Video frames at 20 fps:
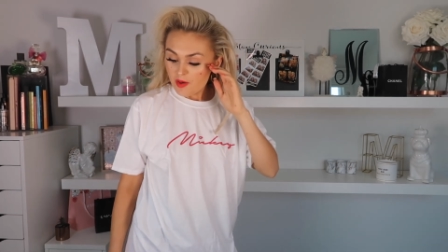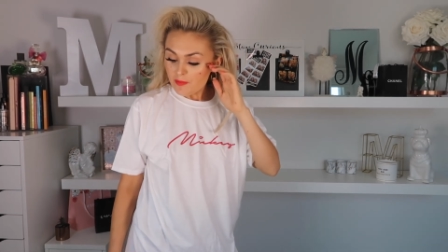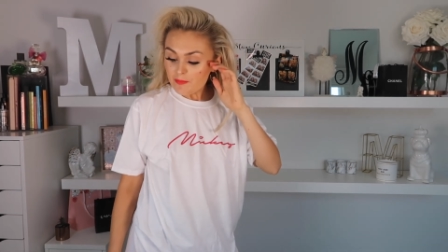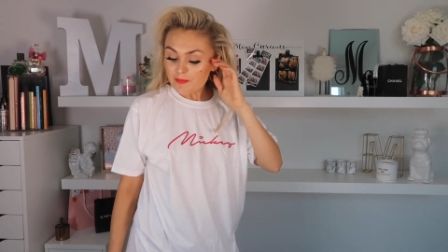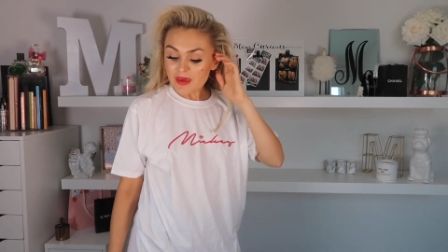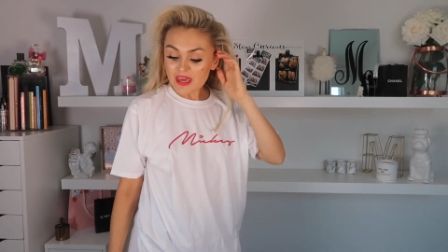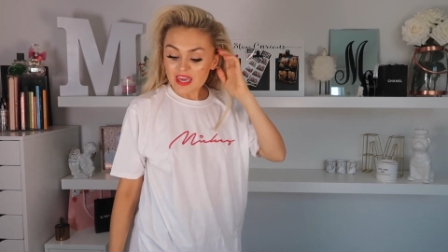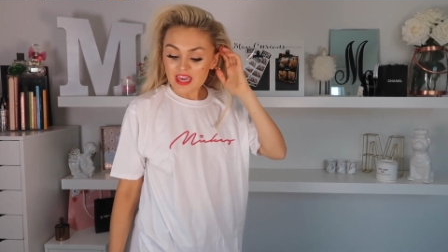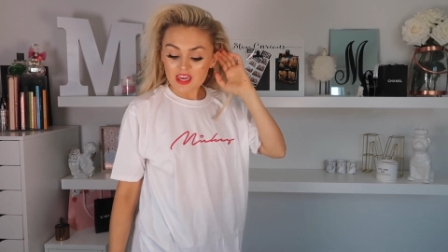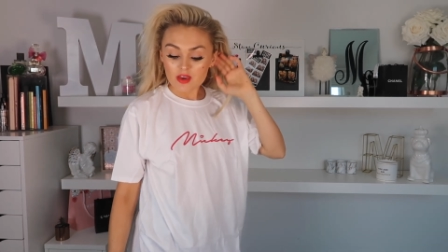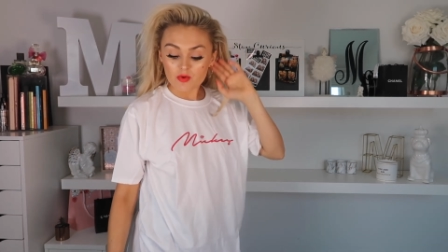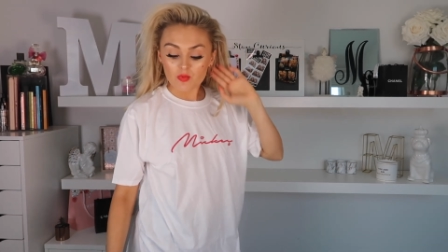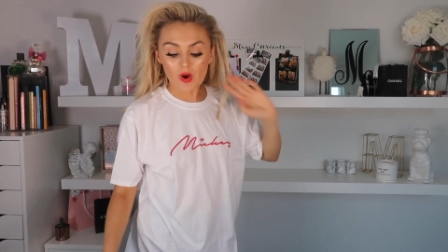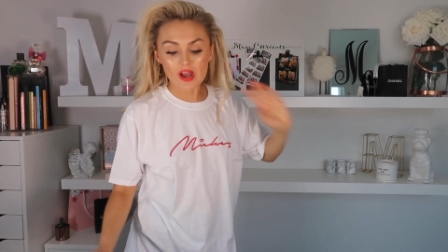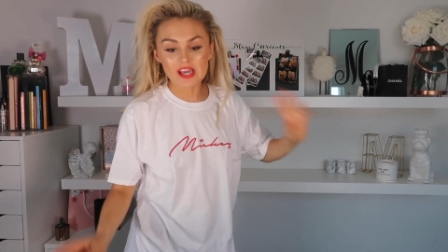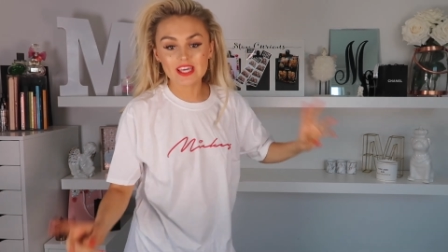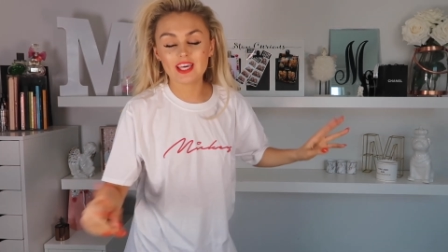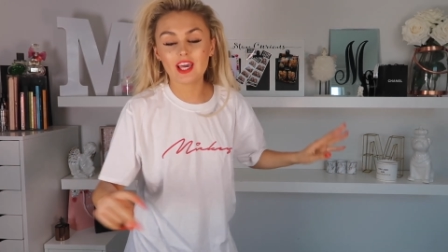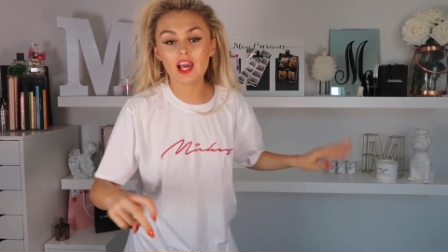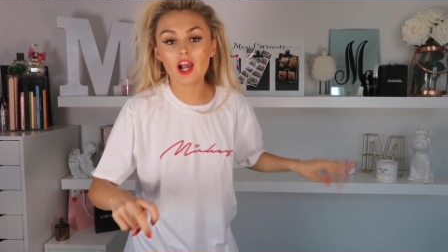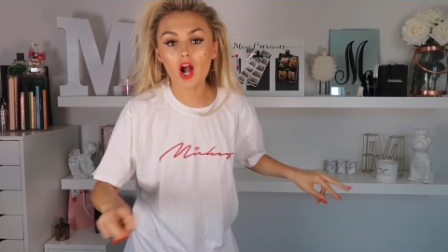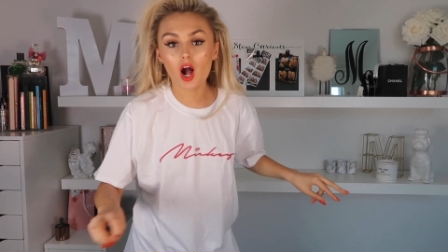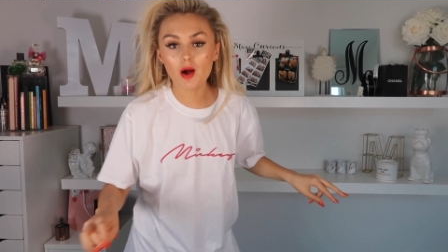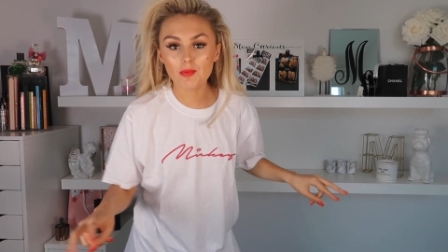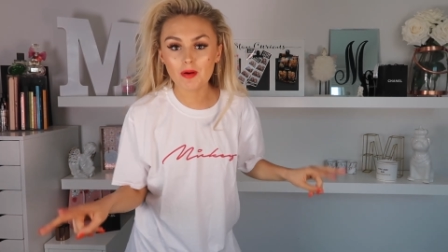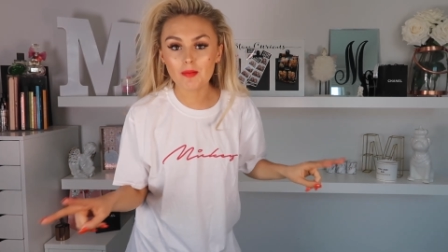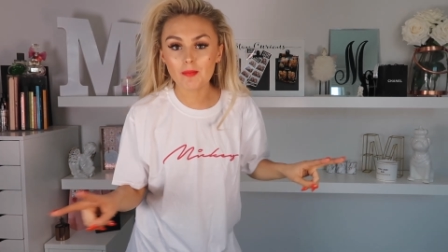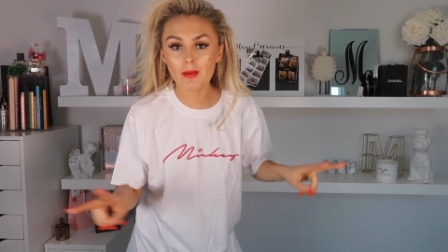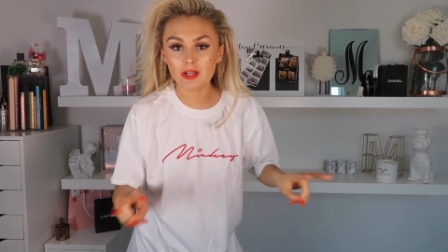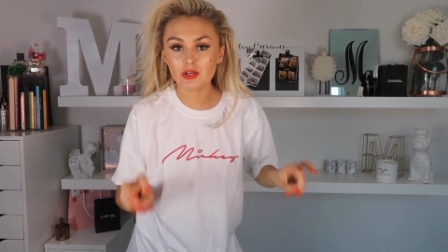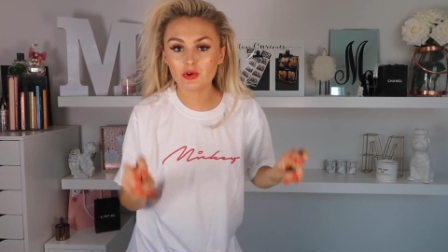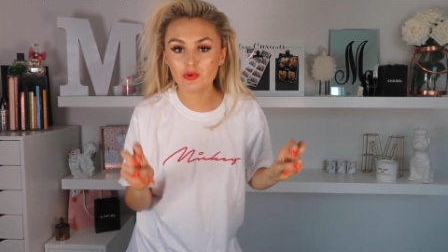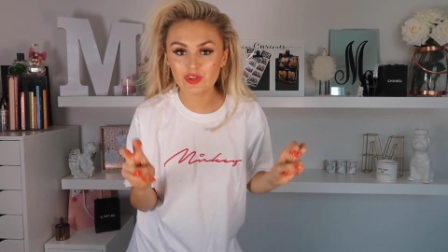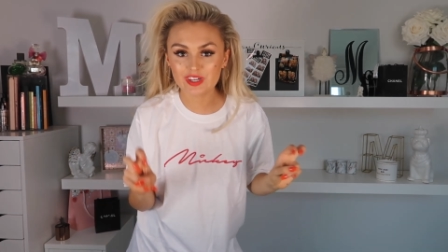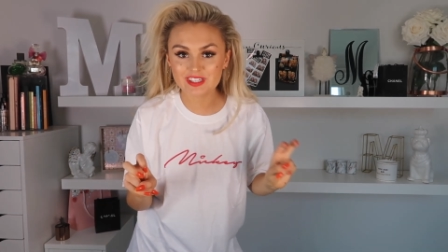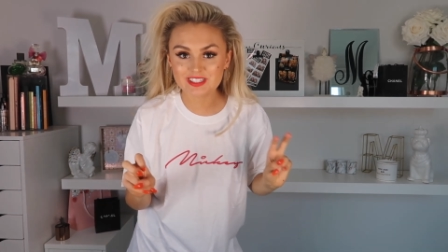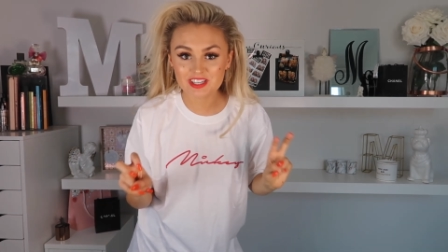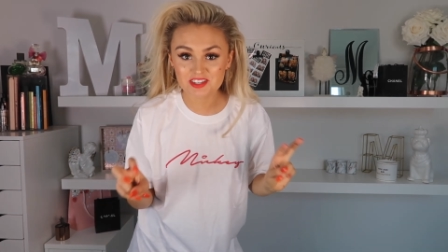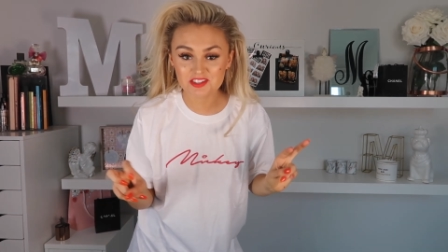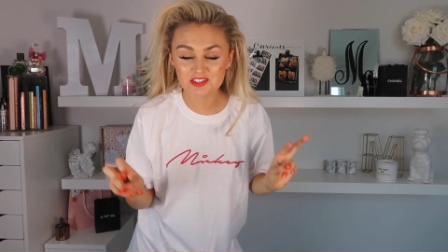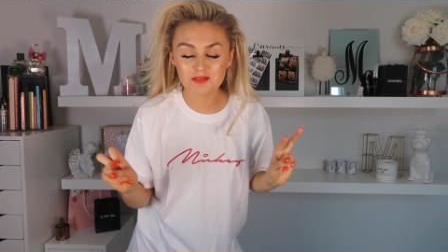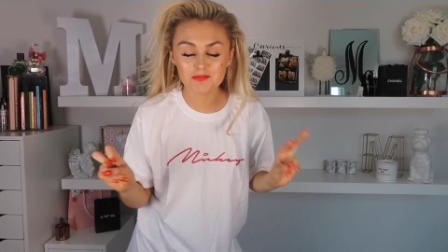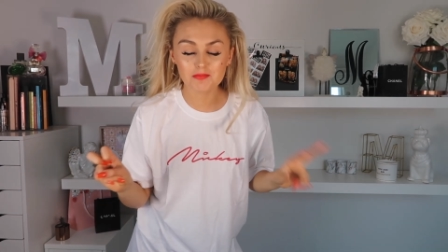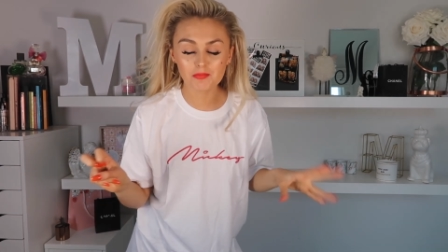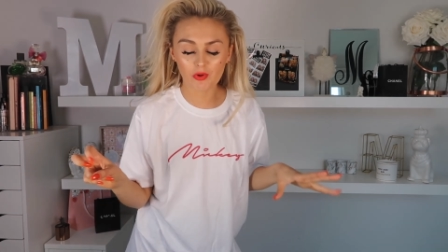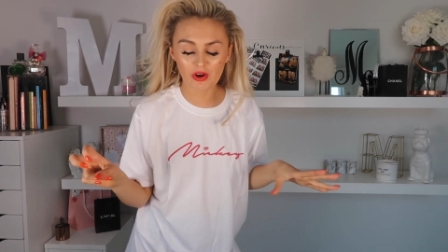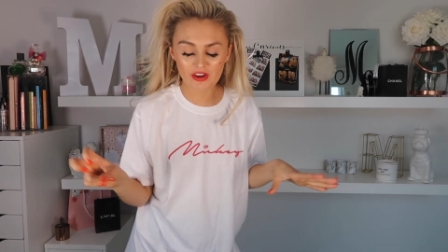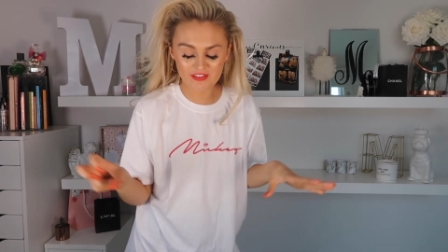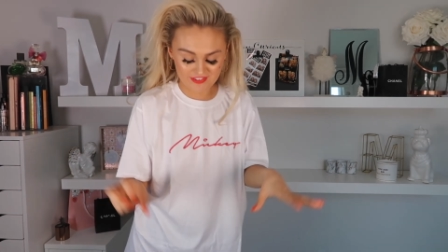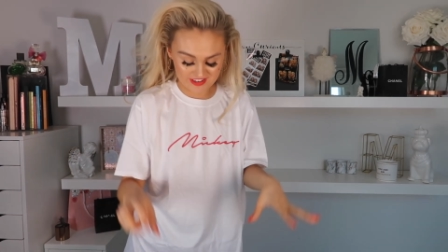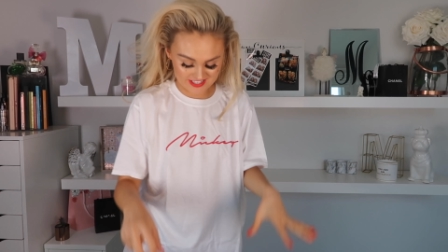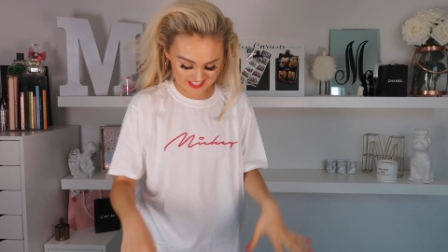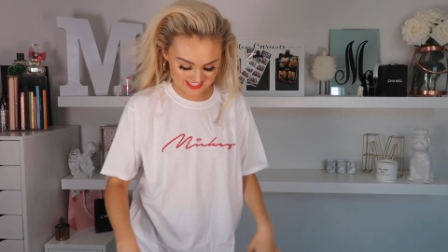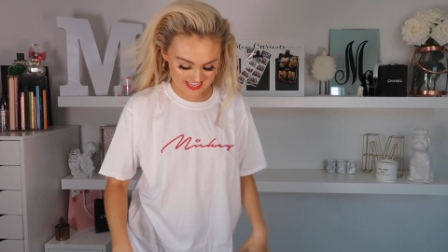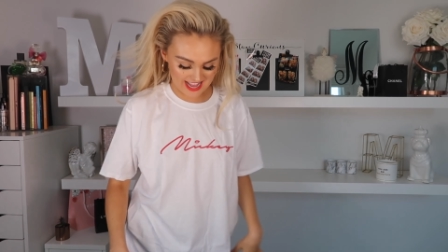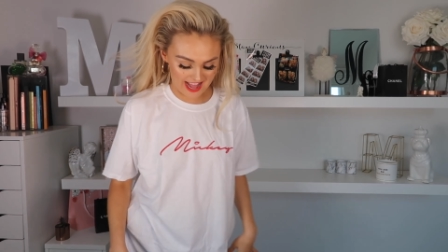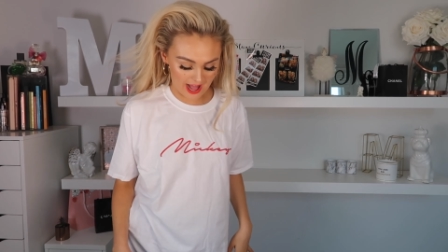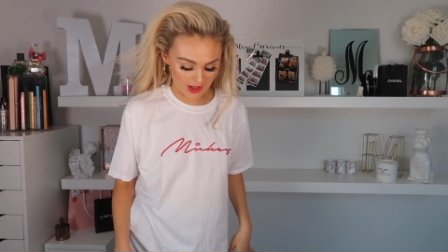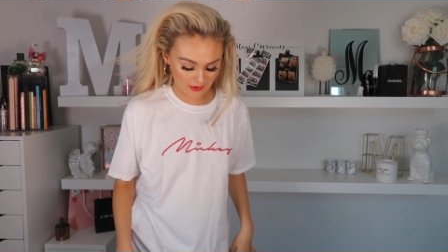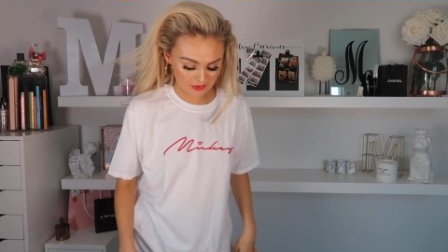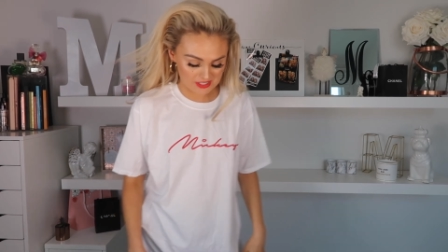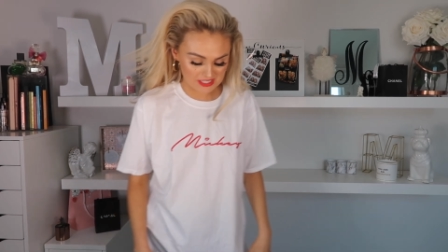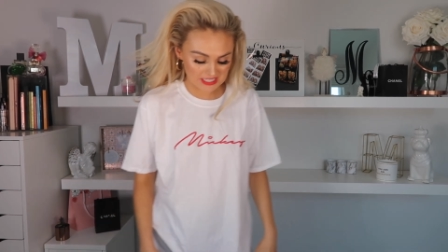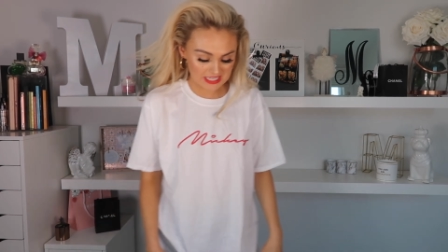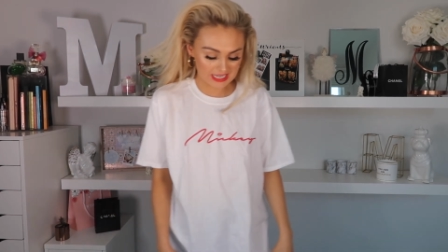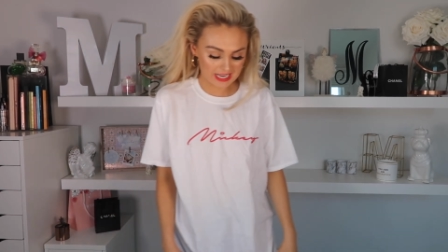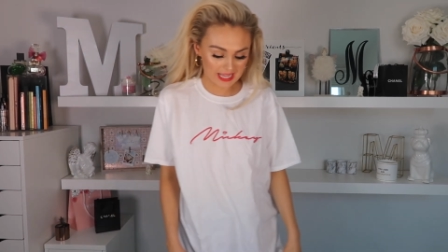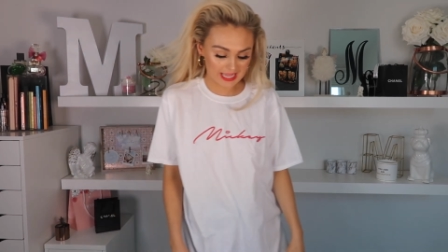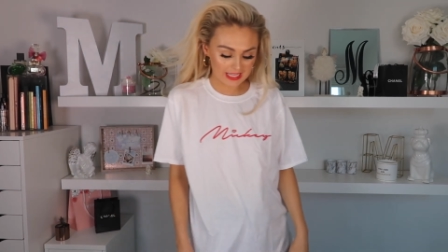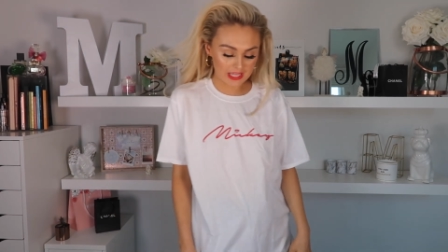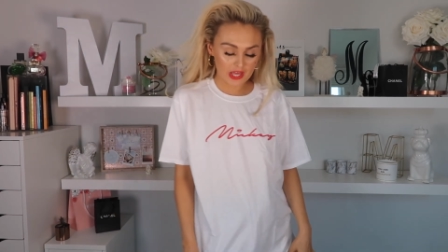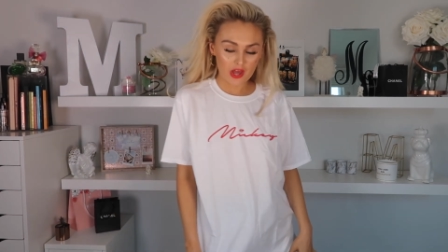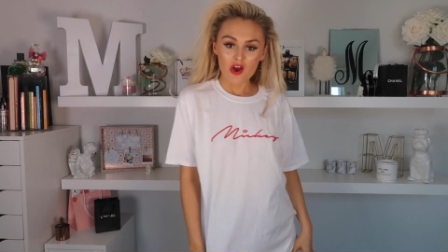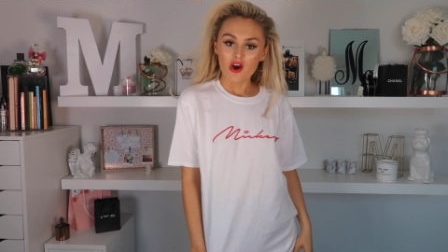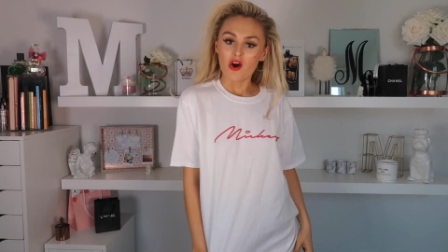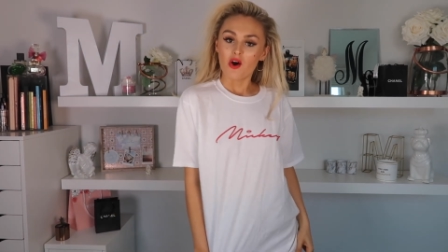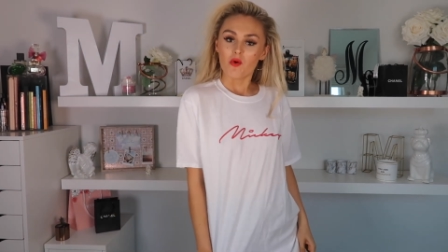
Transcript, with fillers: me waking up at my non-existent boyfriend's house and like